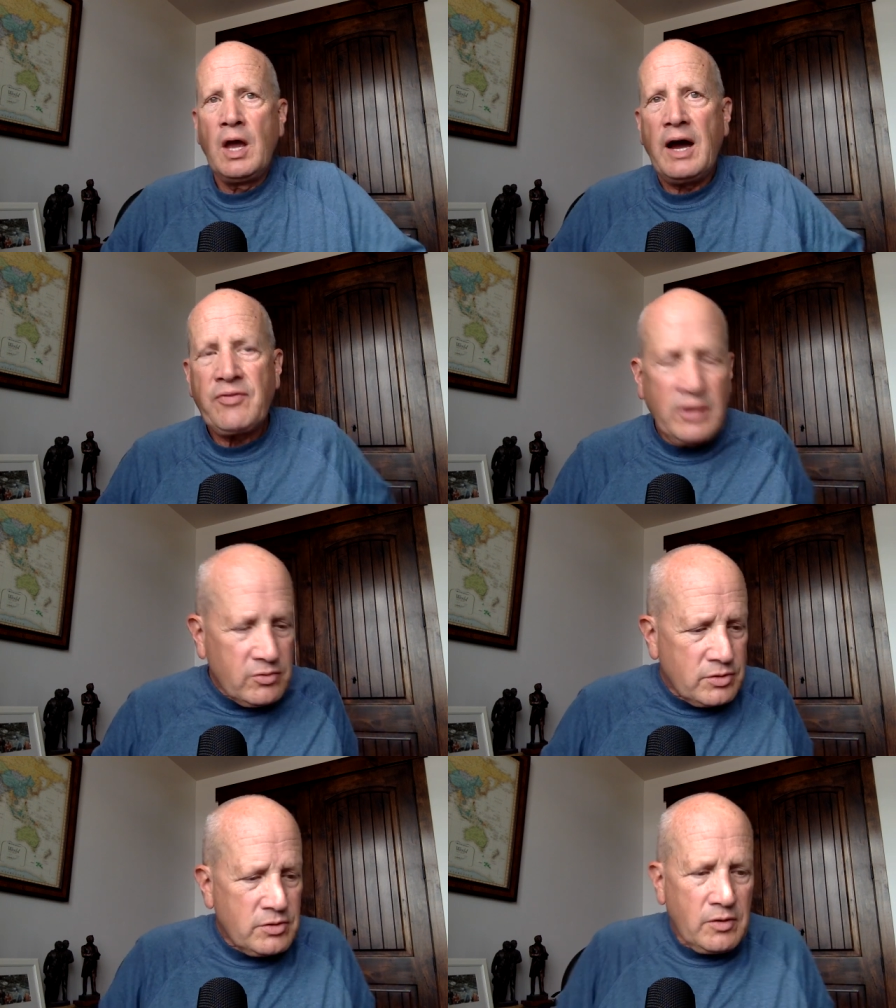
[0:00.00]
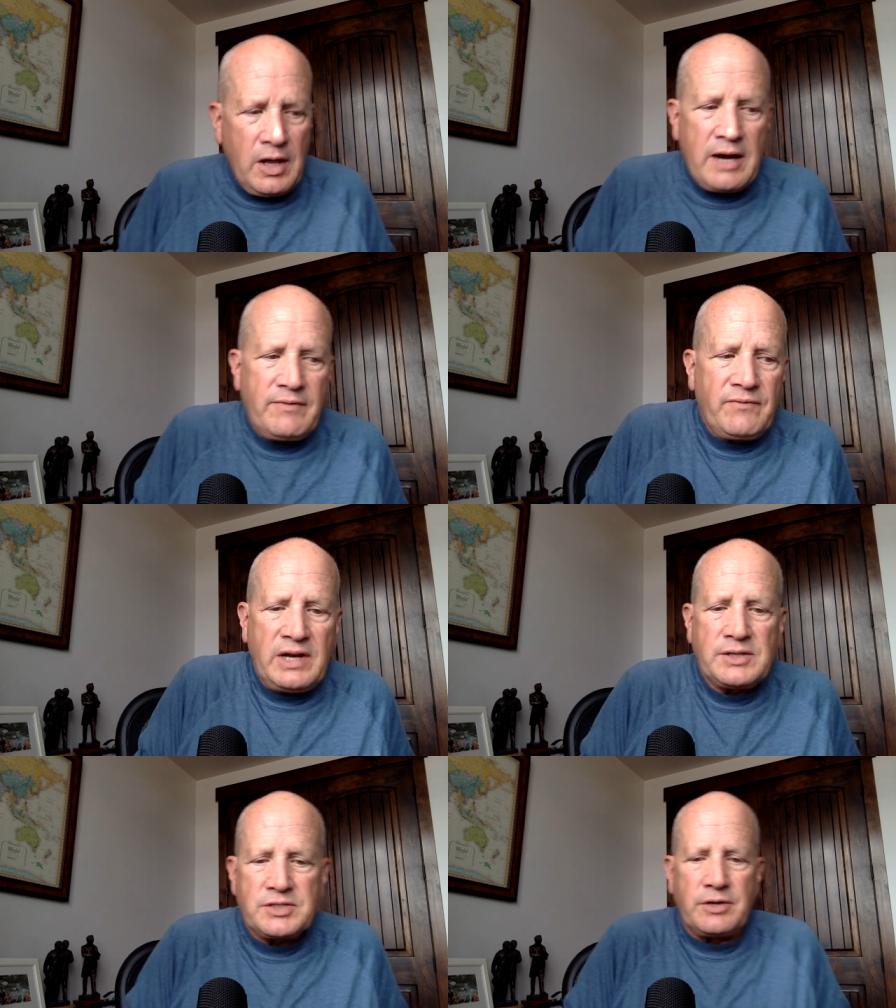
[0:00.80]
I think there's a lot of
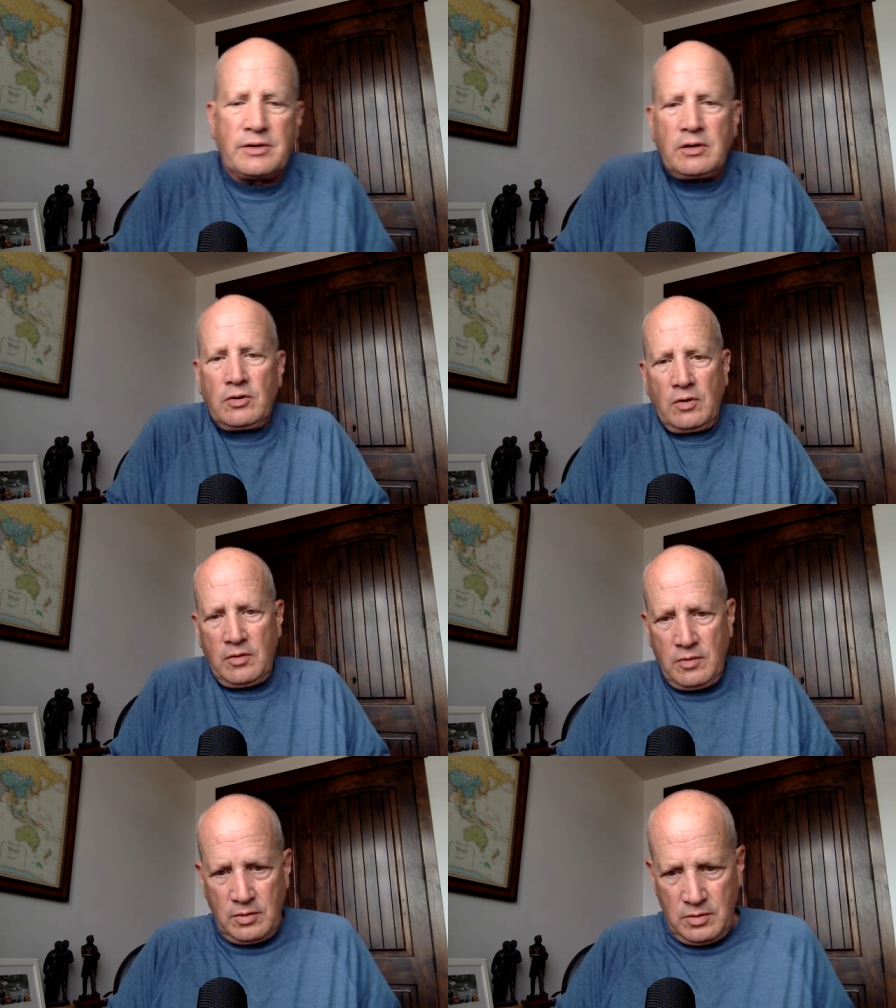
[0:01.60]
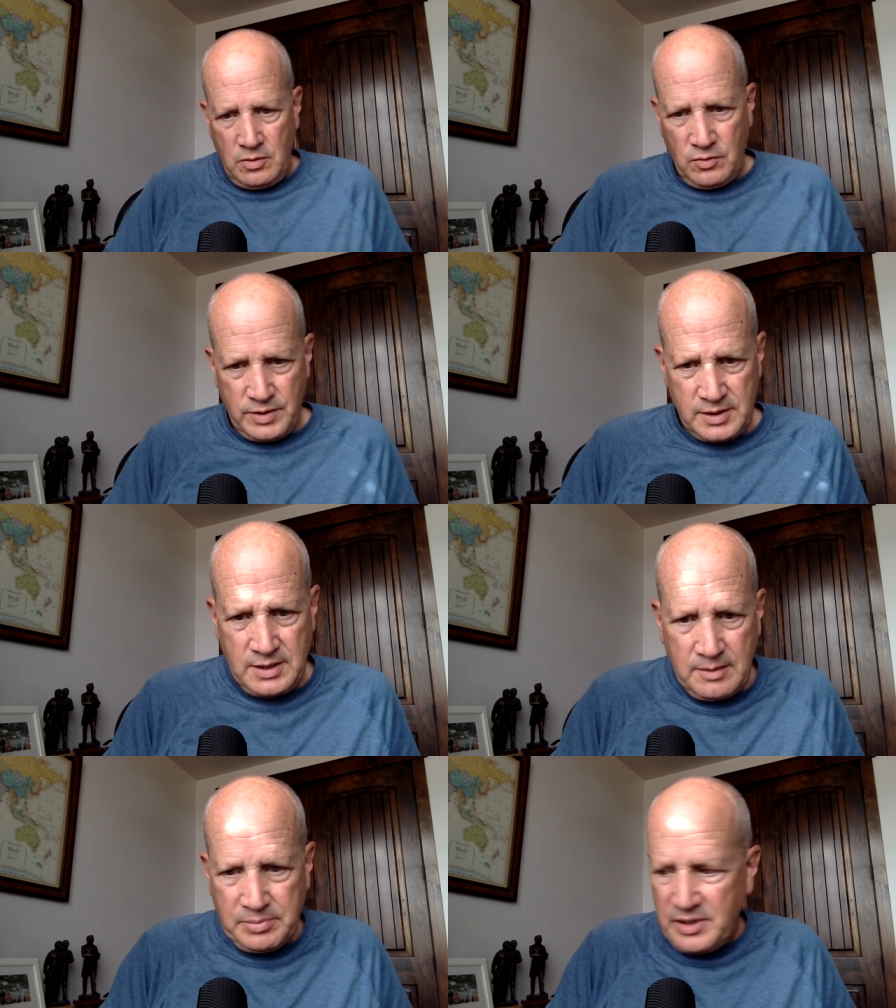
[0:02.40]
events that are going to
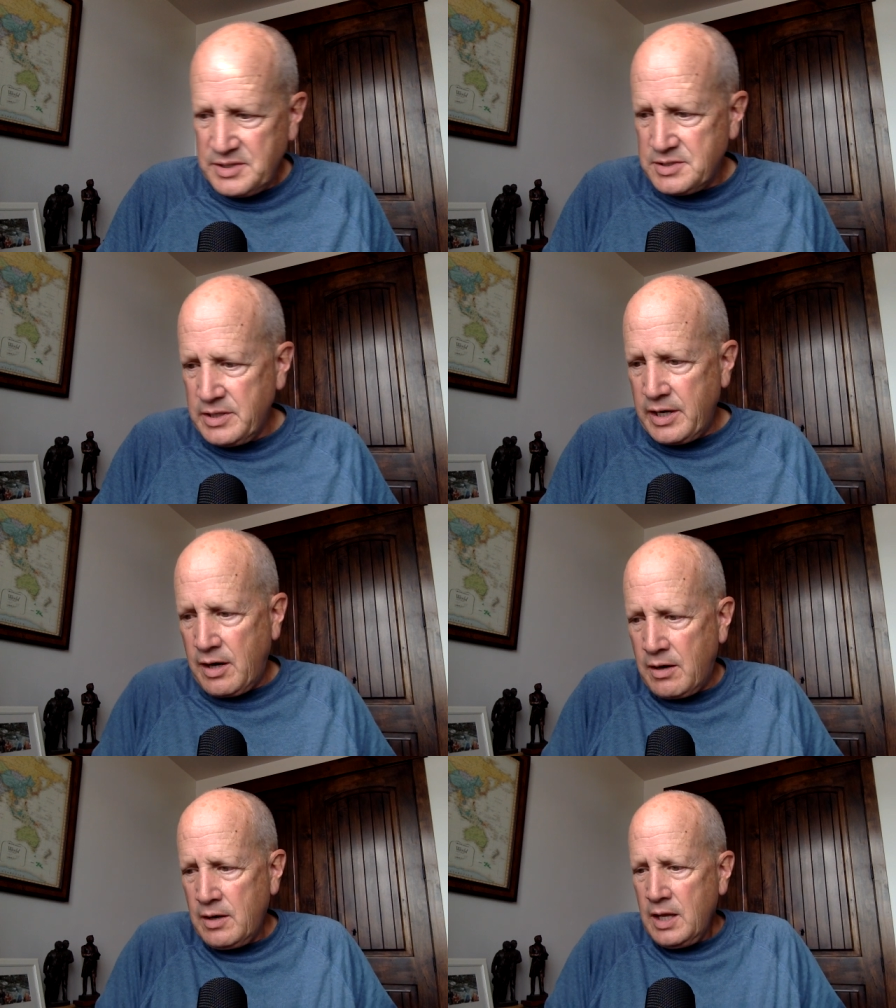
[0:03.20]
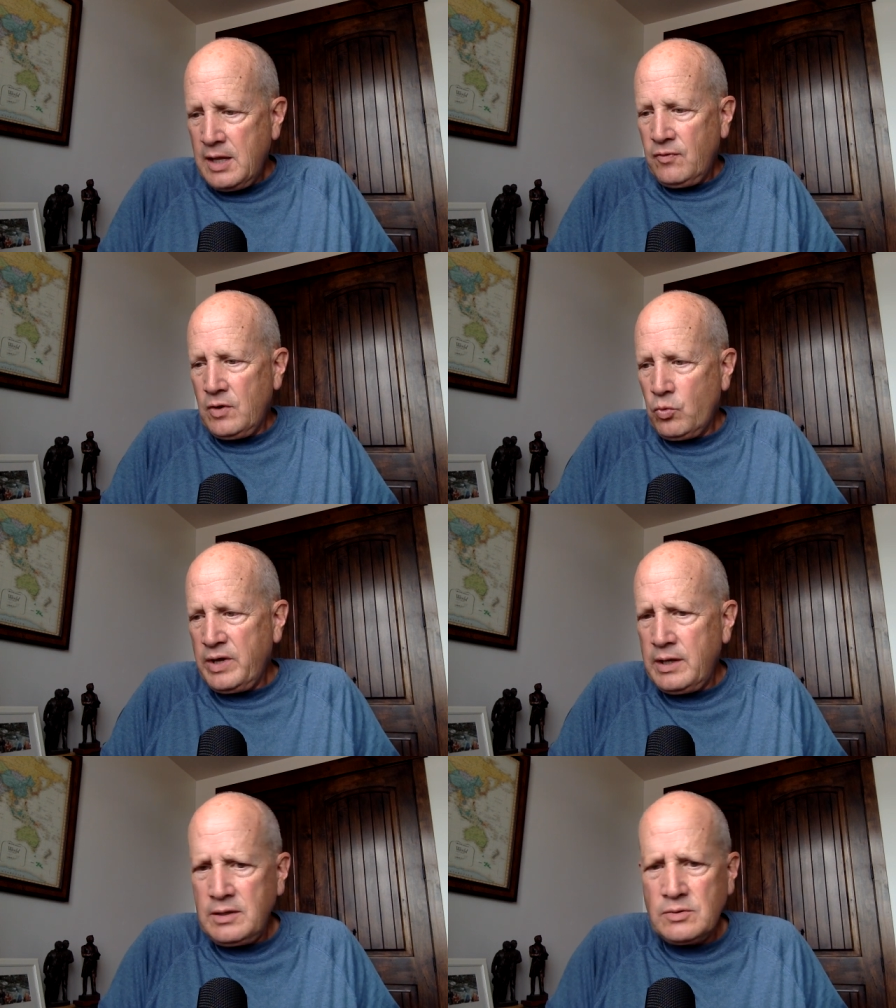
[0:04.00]
take place there that
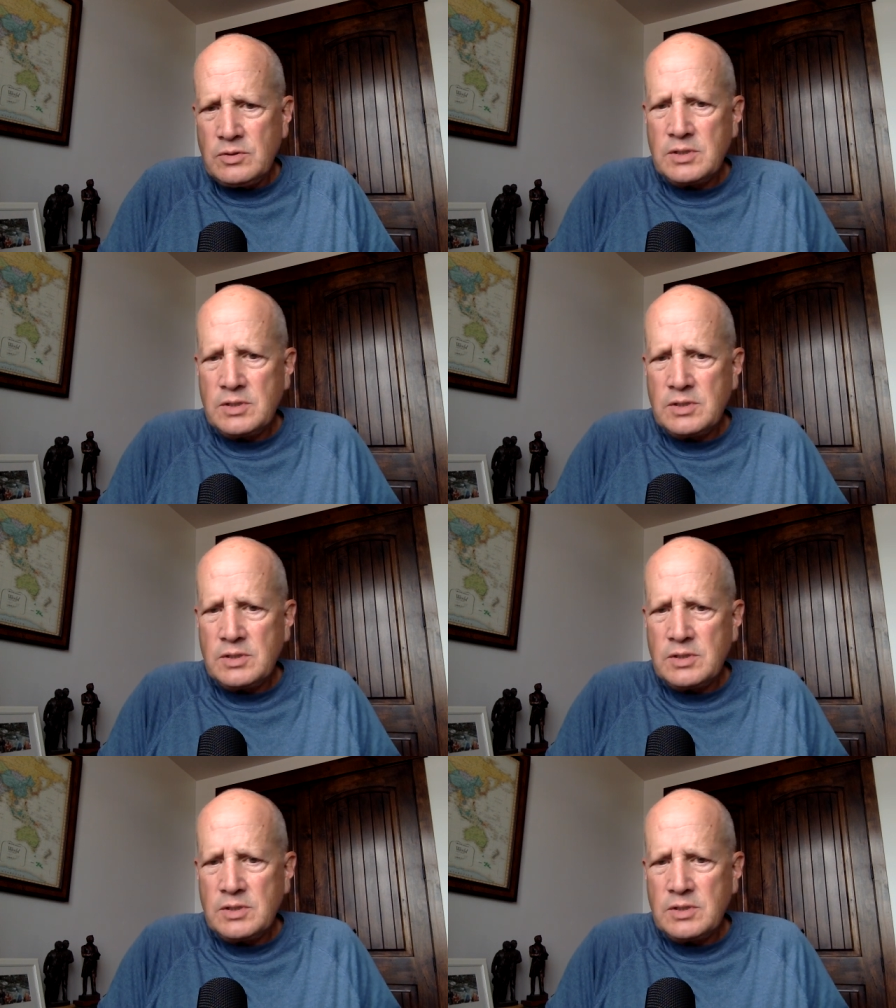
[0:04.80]
we